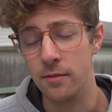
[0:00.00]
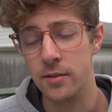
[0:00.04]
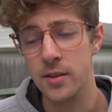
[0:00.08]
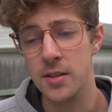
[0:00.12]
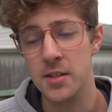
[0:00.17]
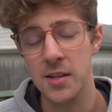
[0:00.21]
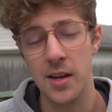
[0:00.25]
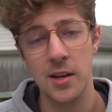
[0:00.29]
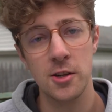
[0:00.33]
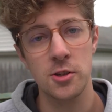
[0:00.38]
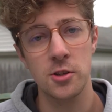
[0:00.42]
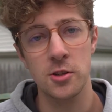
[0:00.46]

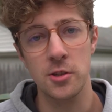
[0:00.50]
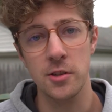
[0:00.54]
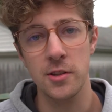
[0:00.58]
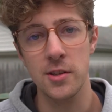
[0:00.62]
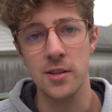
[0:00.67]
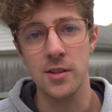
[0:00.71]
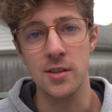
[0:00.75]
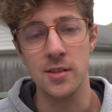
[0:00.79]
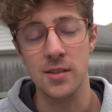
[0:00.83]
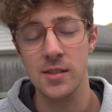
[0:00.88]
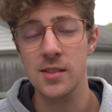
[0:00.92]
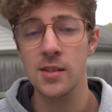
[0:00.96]
He's
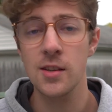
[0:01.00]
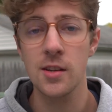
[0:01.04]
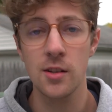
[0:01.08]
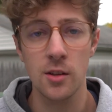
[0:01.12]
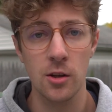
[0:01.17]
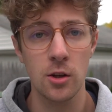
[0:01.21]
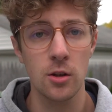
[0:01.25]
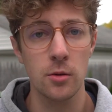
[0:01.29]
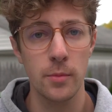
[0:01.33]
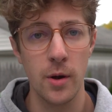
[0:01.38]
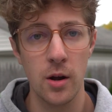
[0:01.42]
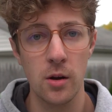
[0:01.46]
actually seen a
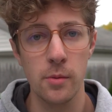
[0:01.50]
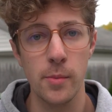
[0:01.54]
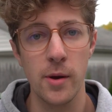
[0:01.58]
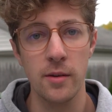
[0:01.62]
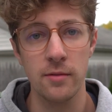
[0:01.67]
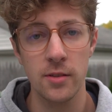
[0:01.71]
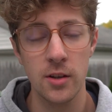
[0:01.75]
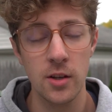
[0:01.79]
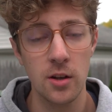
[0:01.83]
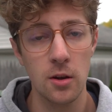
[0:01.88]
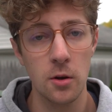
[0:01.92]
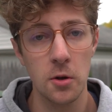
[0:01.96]
good amount of my
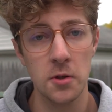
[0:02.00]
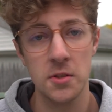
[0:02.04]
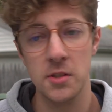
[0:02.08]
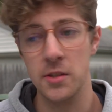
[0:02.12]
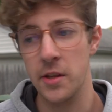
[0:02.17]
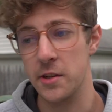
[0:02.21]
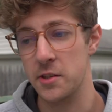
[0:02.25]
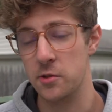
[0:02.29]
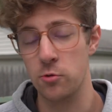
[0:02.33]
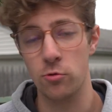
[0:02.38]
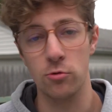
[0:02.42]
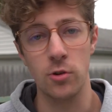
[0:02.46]
videos, so
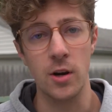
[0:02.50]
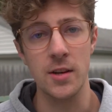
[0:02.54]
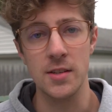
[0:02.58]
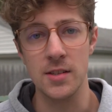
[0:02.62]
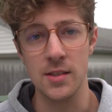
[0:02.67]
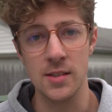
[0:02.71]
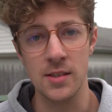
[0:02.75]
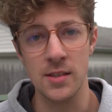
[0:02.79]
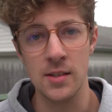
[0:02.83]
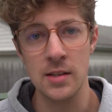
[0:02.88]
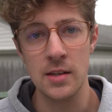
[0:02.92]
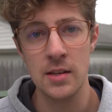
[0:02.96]
that's great to
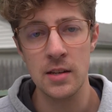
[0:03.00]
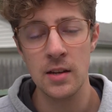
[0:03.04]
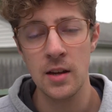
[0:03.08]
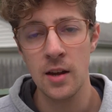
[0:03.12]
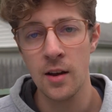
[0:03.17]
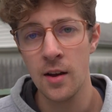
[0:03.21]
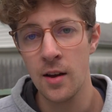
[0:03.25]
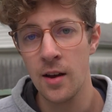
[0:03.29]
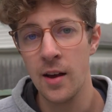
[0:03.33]
see.